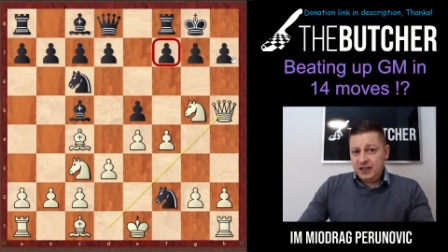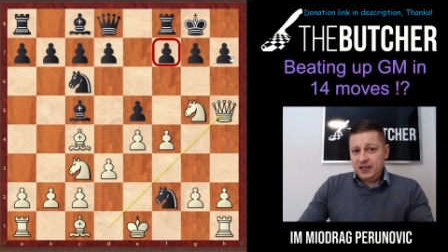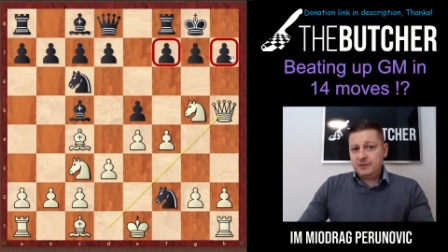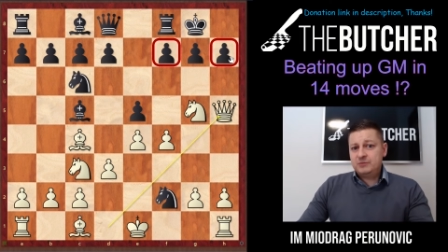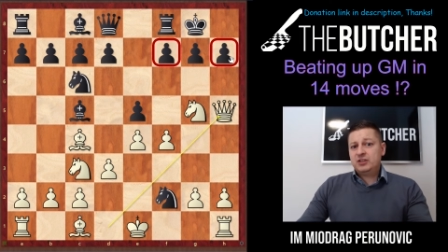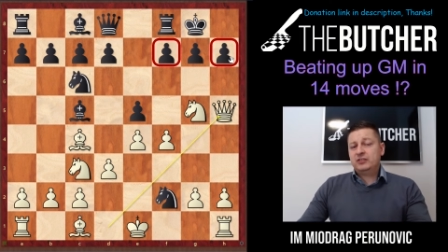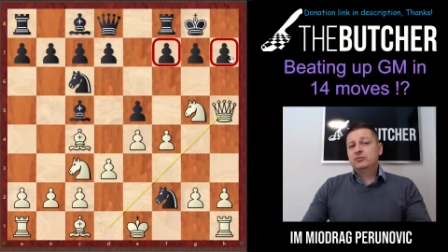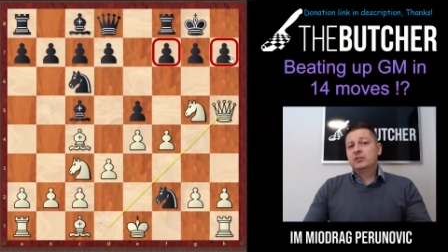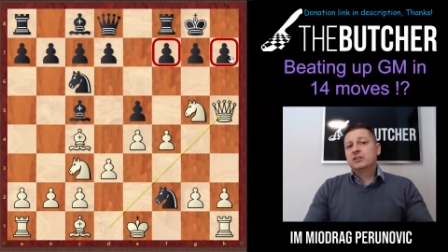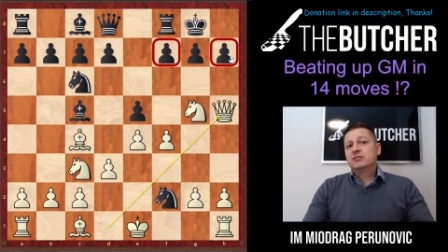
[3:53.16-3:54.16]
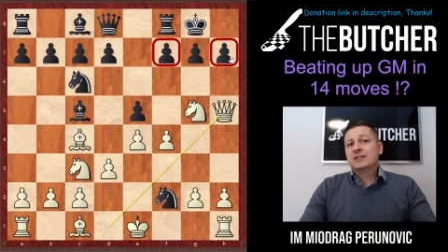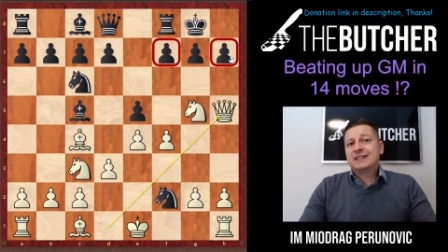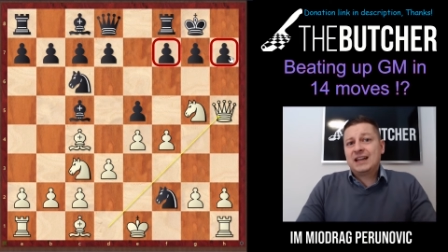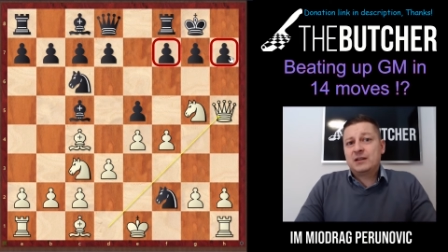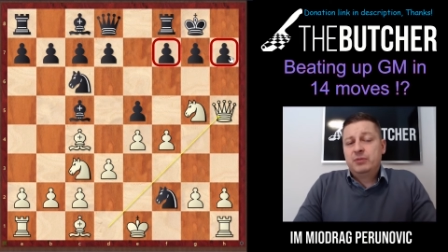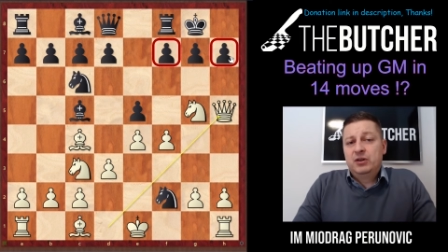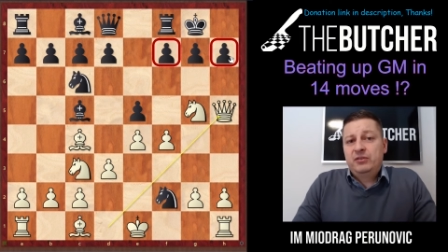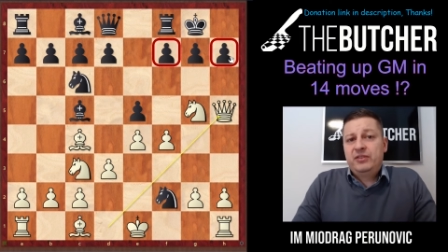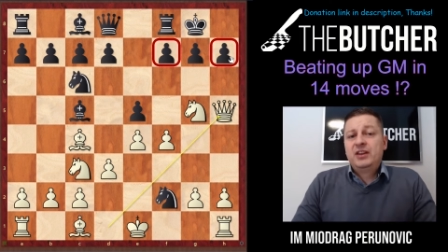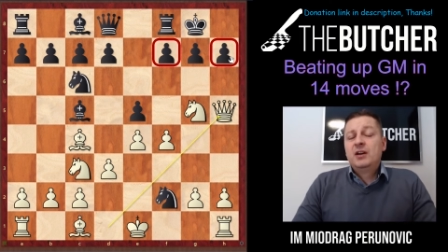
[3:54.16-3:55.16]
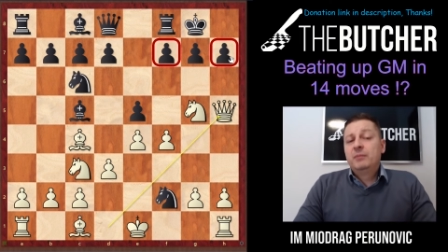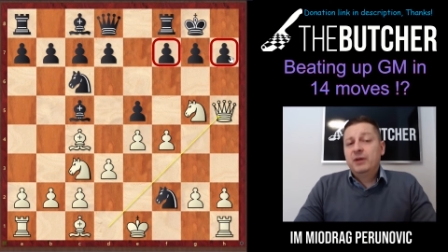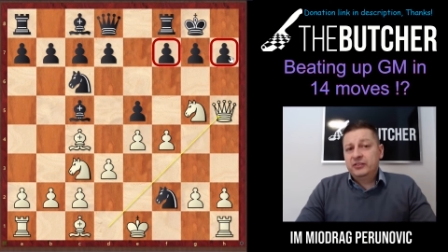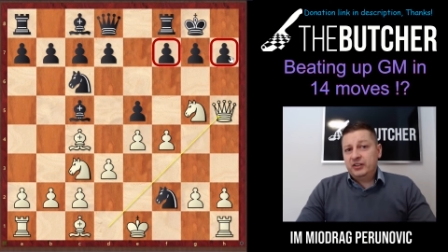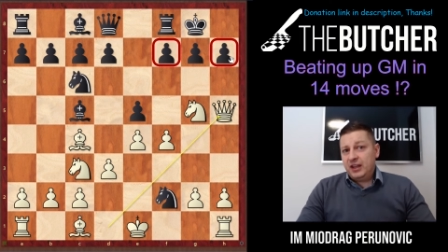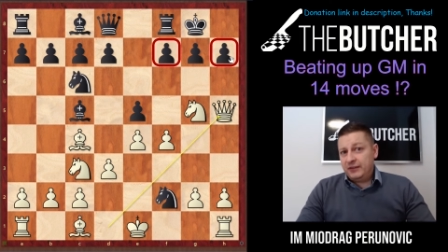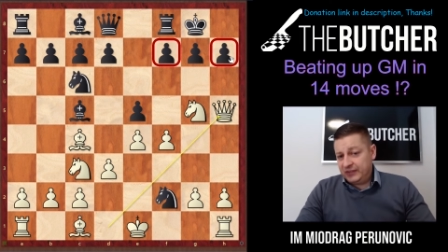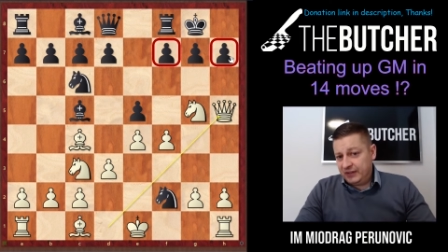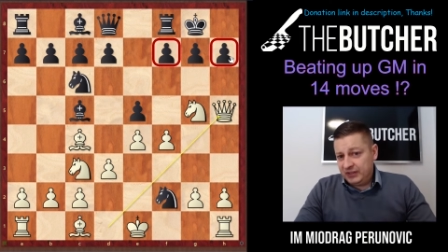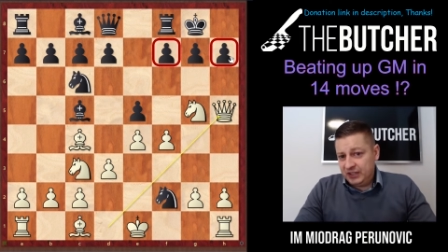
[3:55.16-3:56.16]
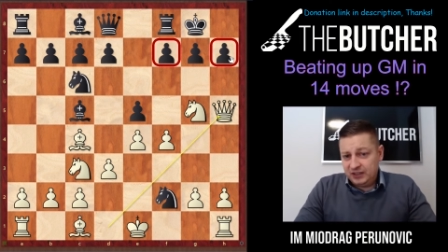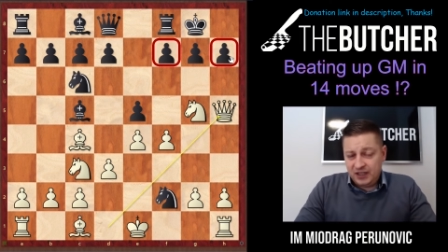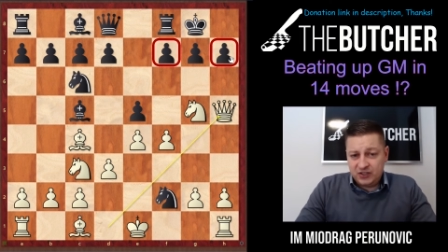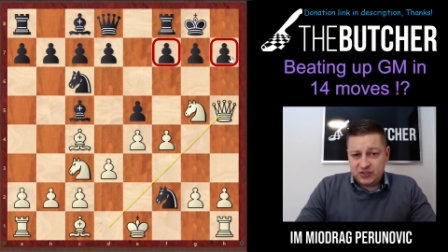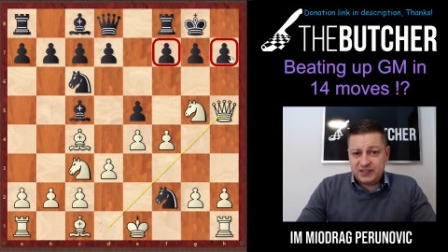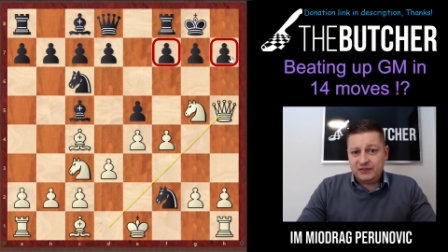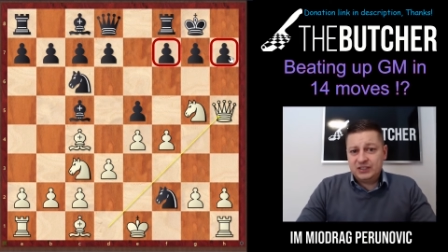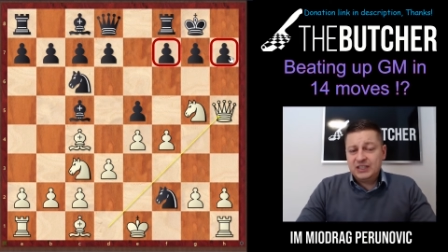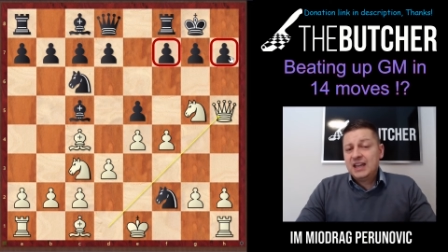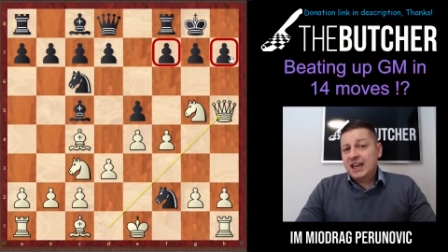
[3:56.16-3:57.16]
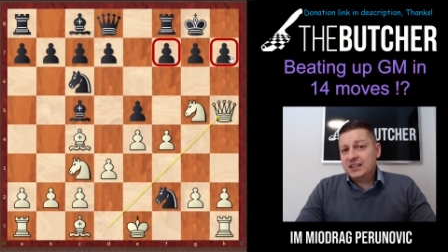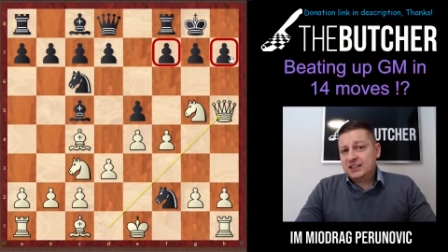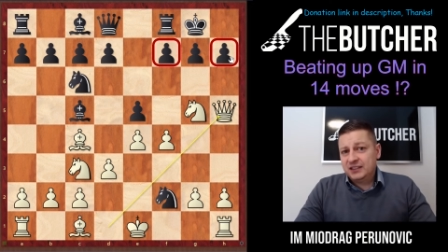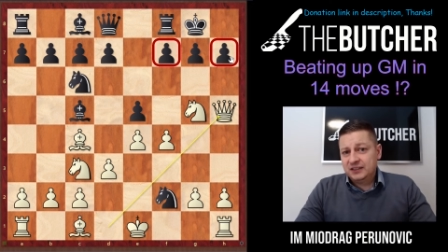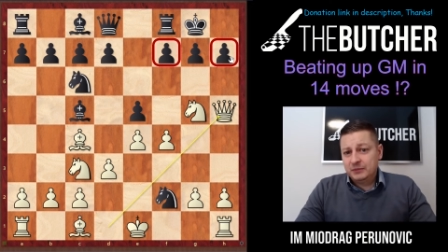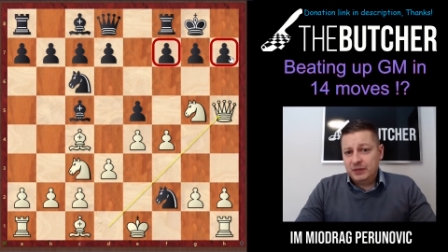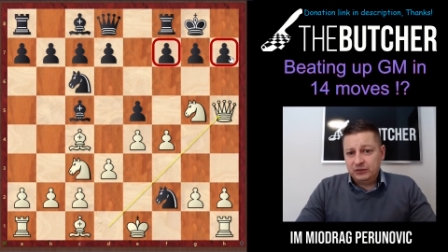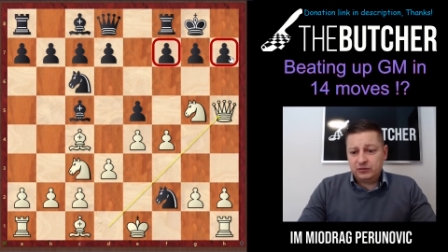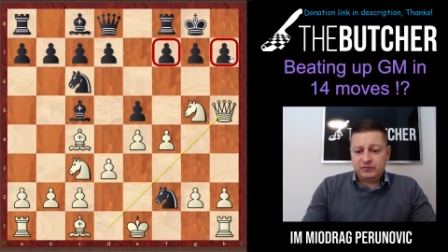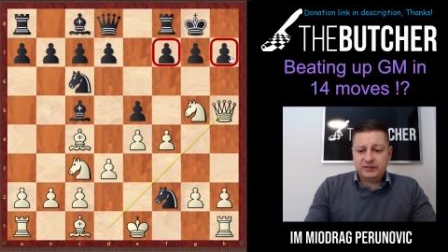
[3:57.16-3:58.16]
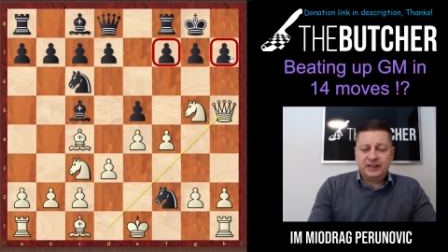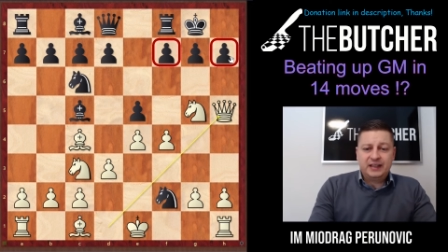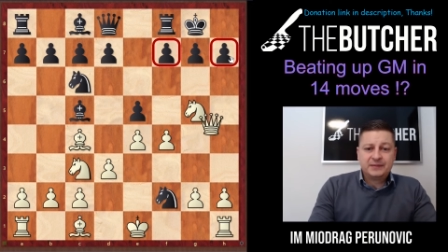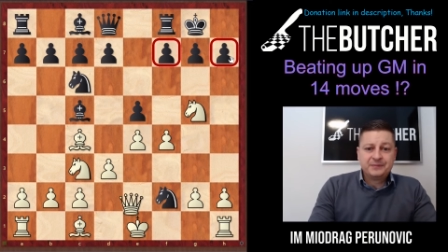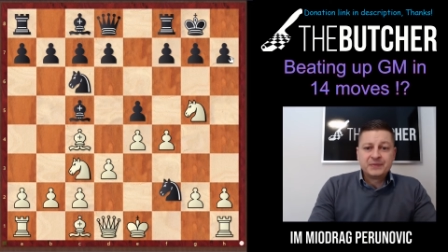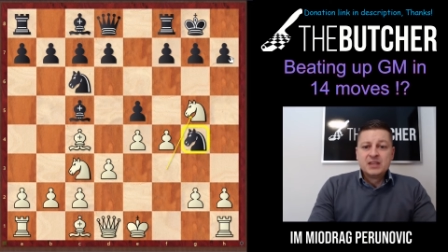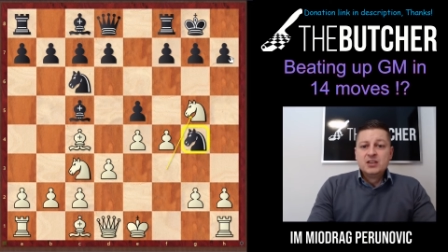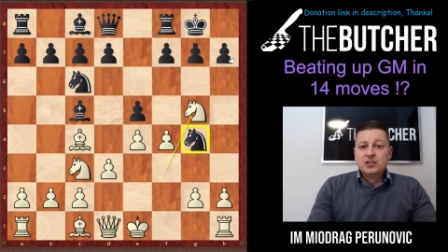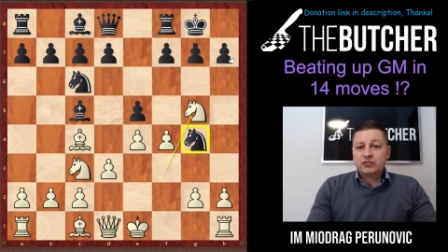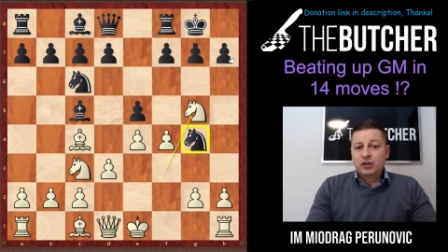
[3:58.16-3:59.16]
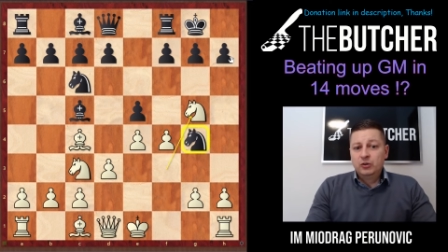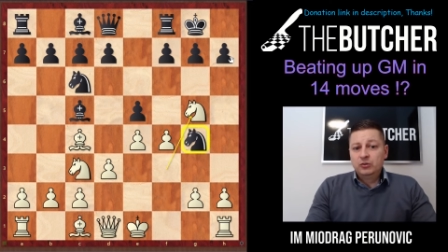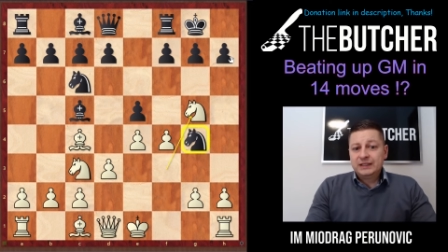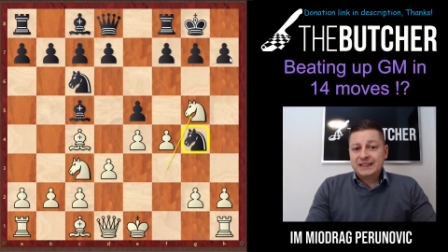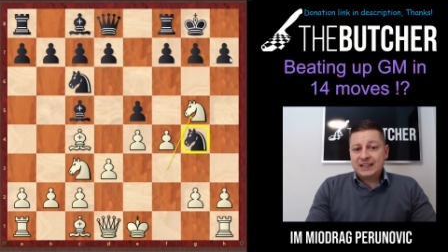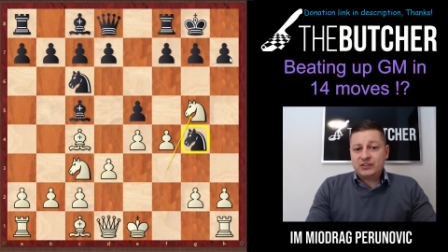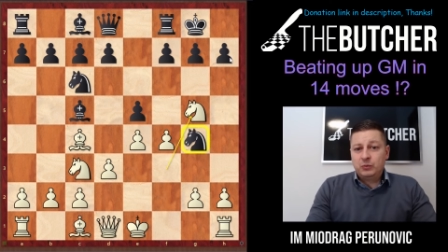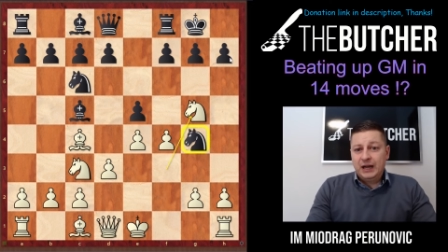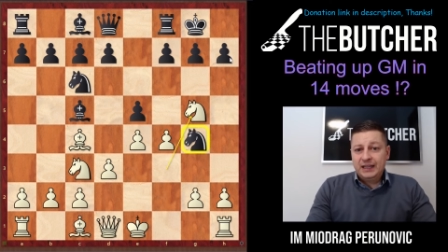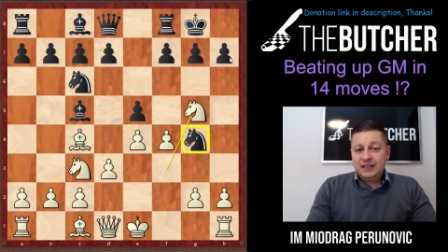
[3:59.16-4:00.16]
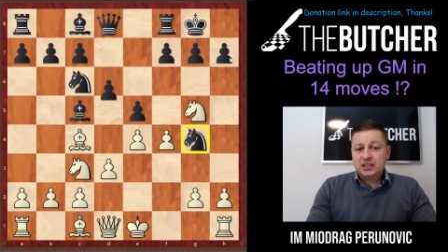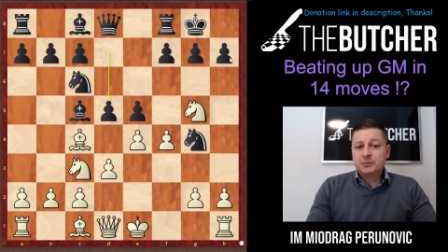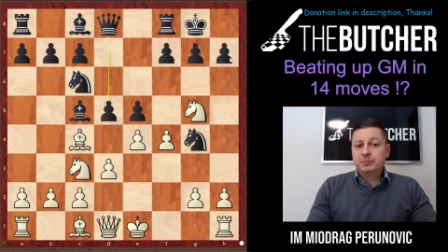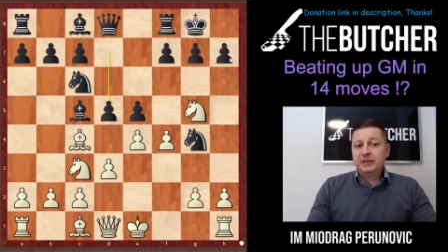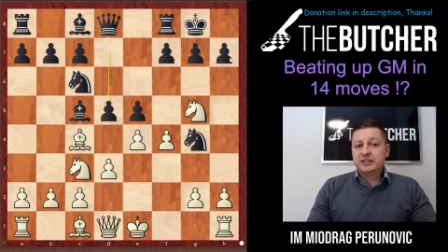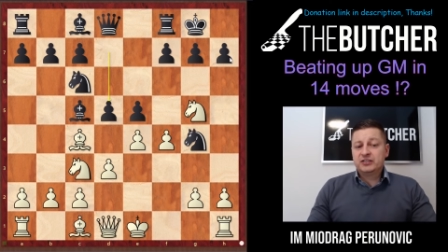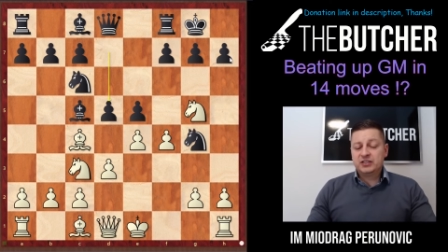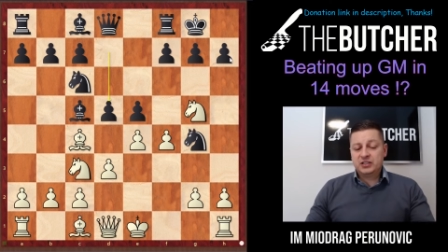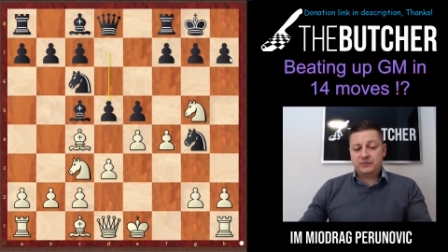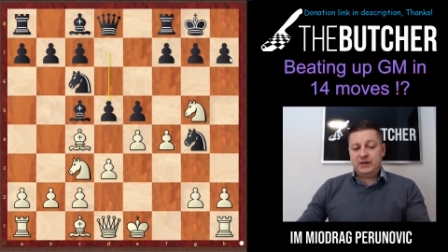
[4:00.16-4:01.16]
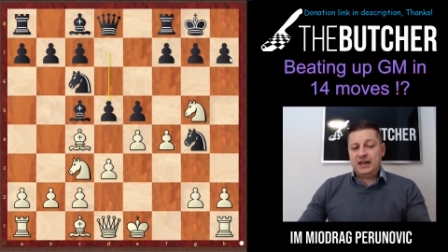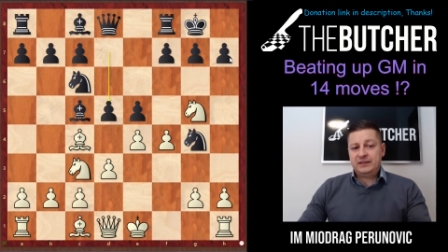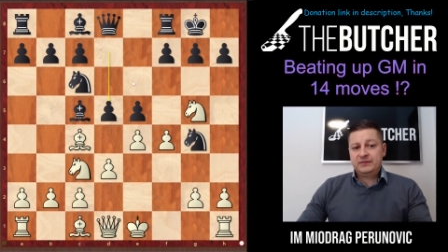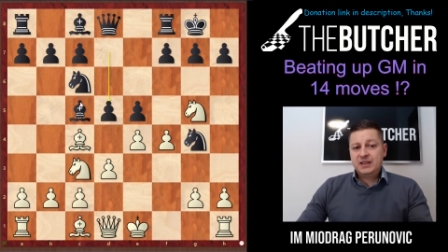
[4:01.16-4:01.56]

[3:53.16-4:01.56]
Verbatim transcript: and I'm just going to attack both. Pawns on f7 and h7, and he's about to resign. So that's why he played d5,